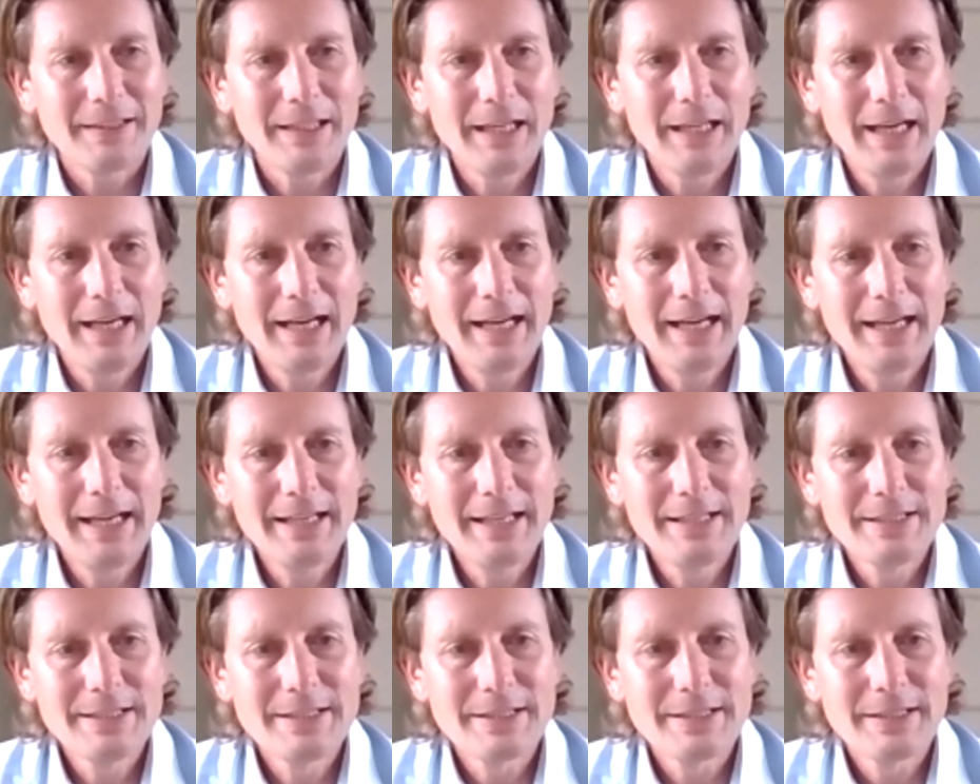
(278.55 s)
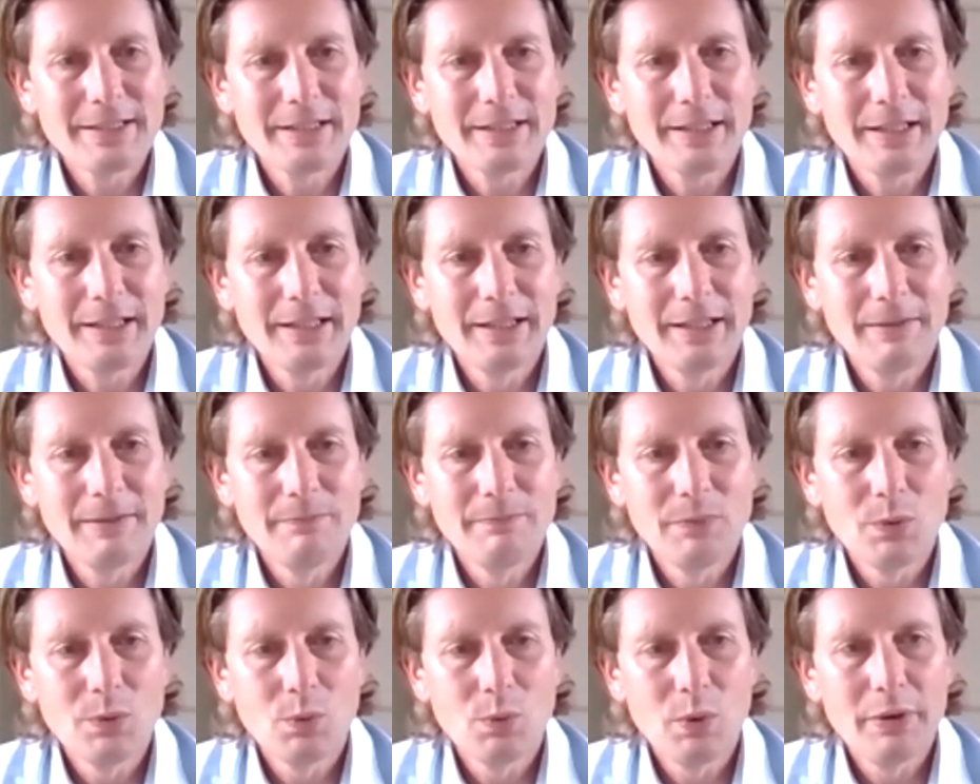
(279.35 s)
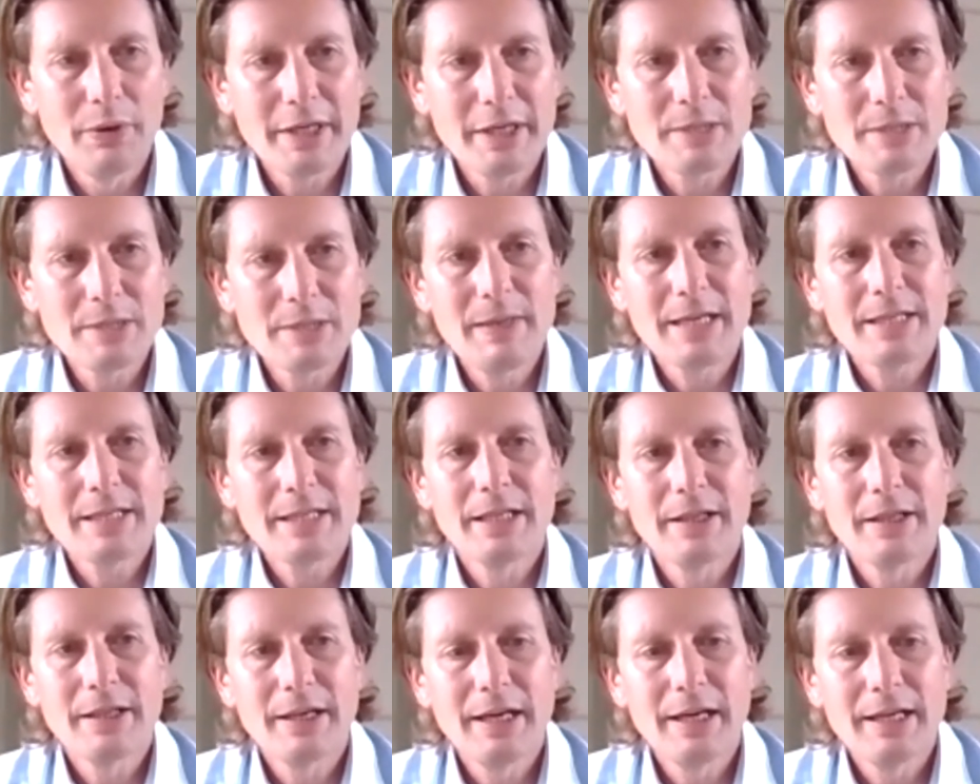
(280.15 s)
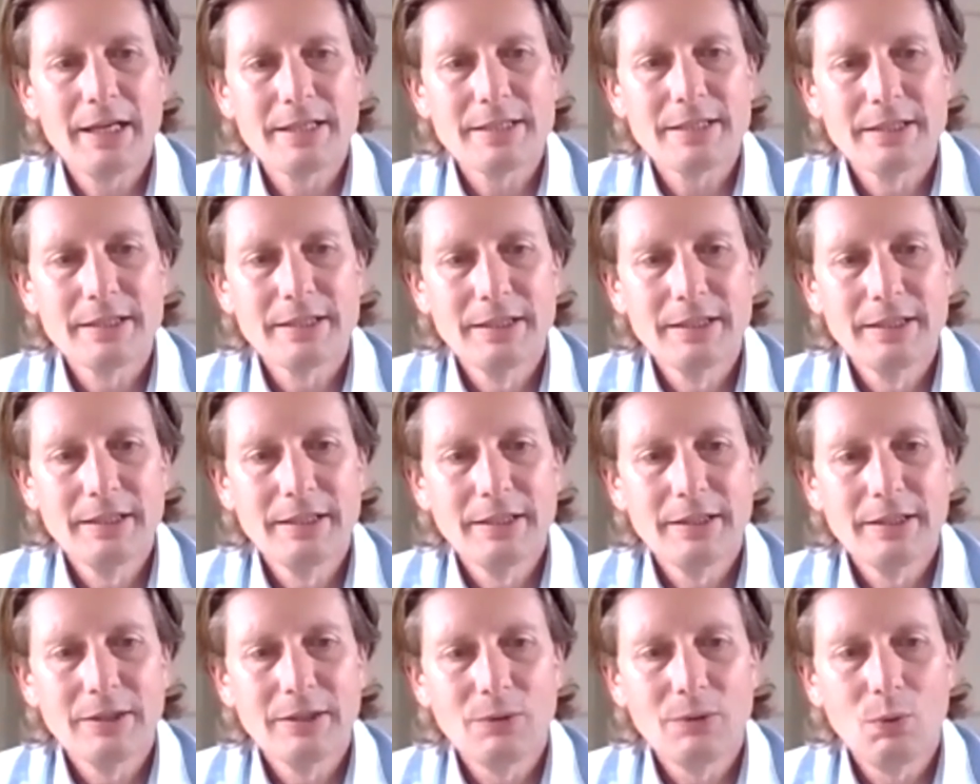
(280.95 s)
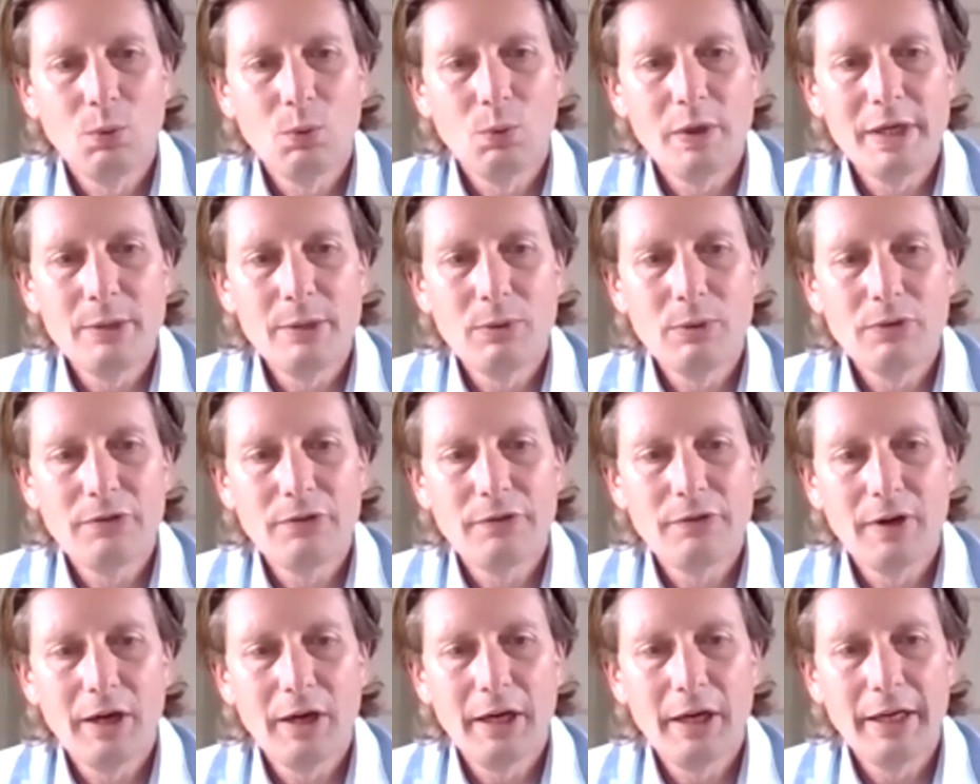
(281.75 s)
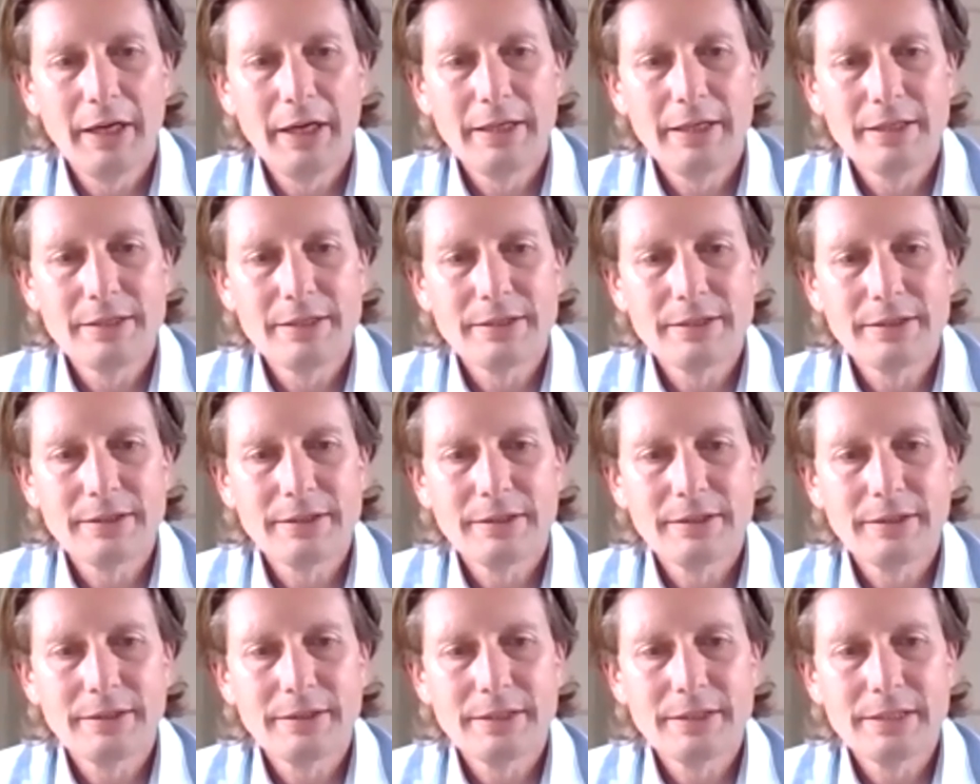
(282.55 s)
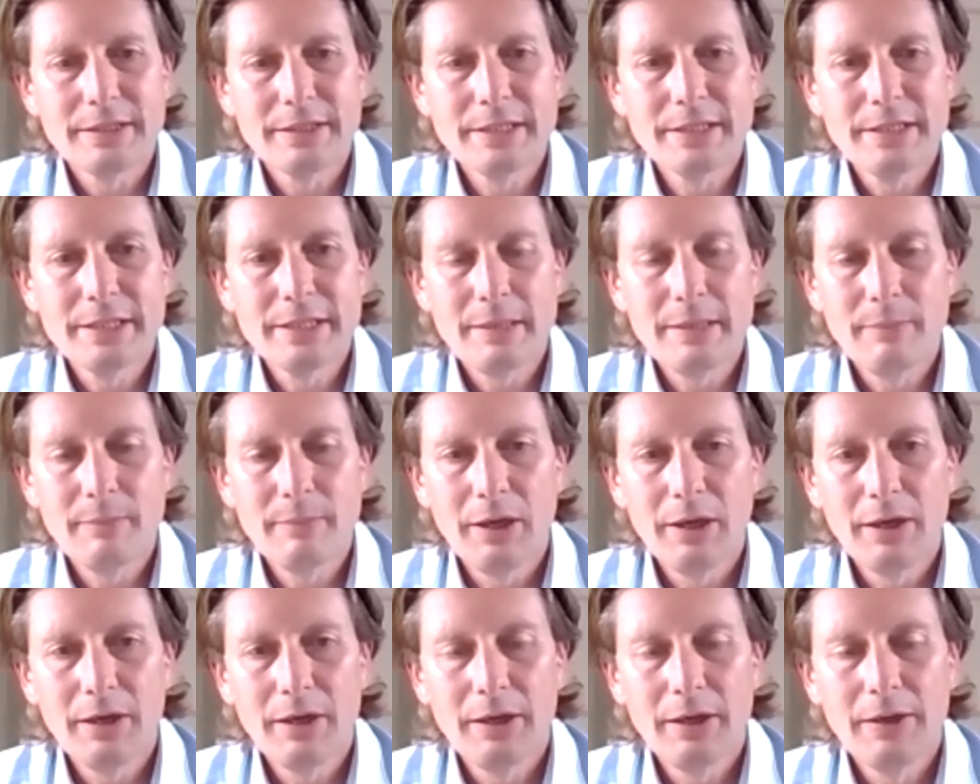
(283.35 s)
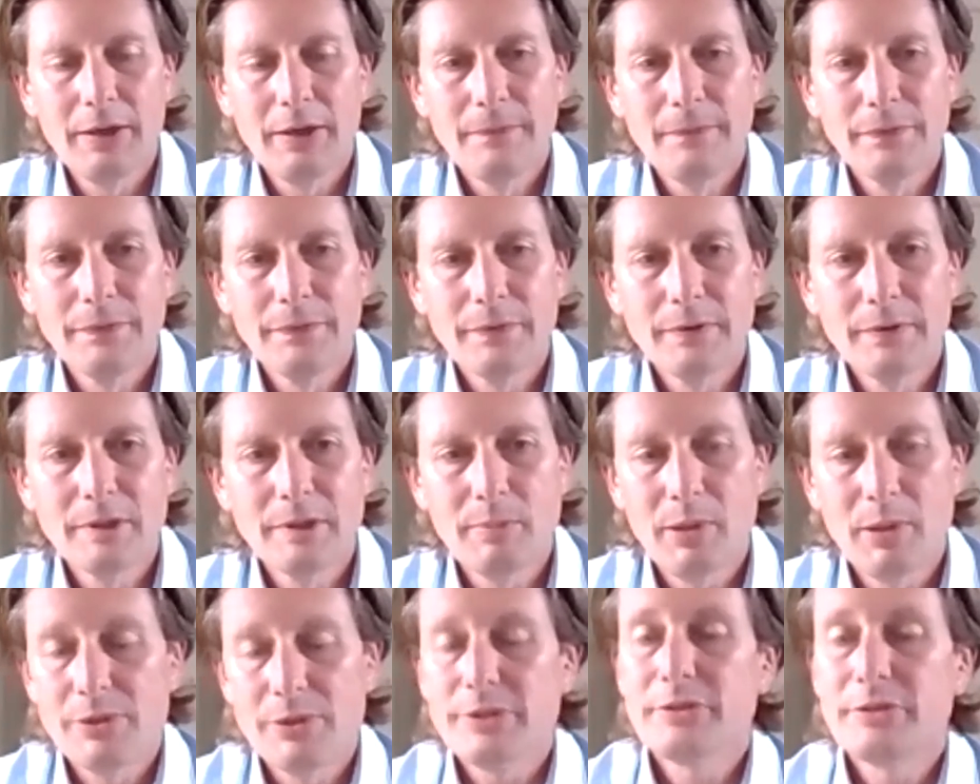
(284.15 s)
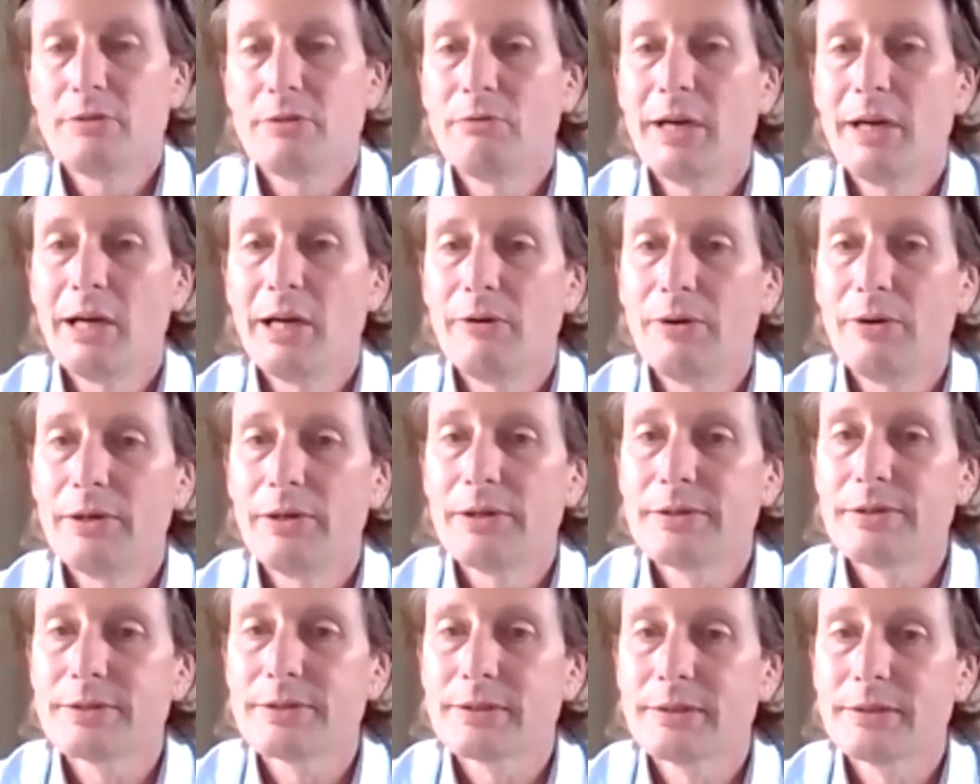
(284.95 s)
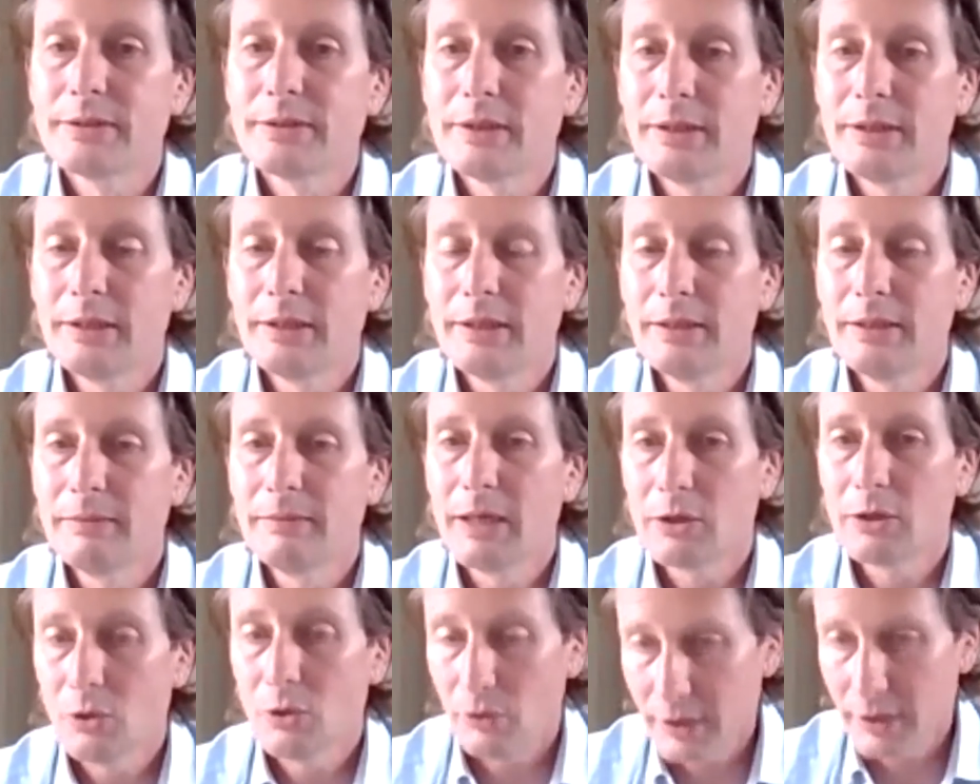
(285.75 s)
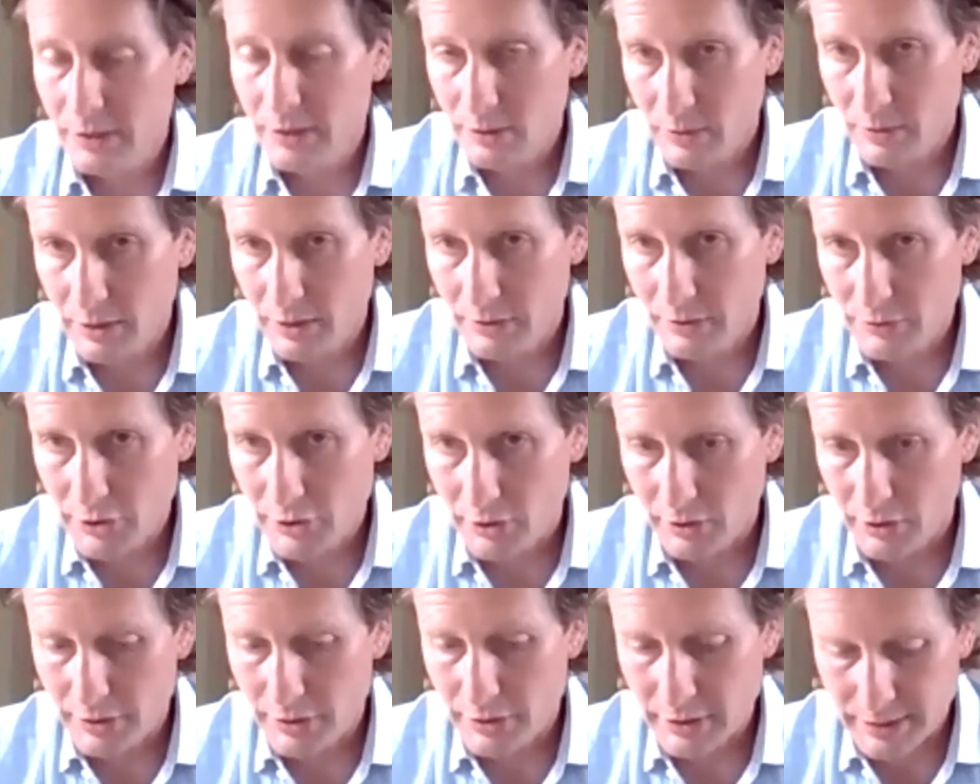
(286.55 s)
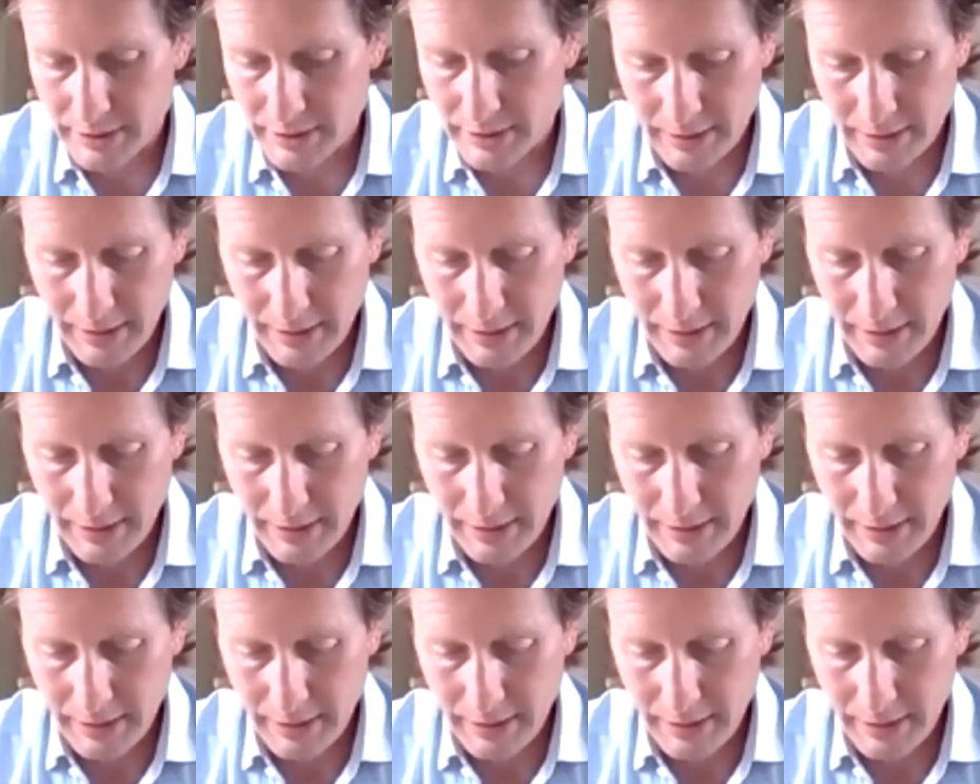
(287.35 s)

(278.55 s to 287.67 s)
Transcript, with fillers: And we're expecting that we will find similar deposits of rare earths, according to our geologists.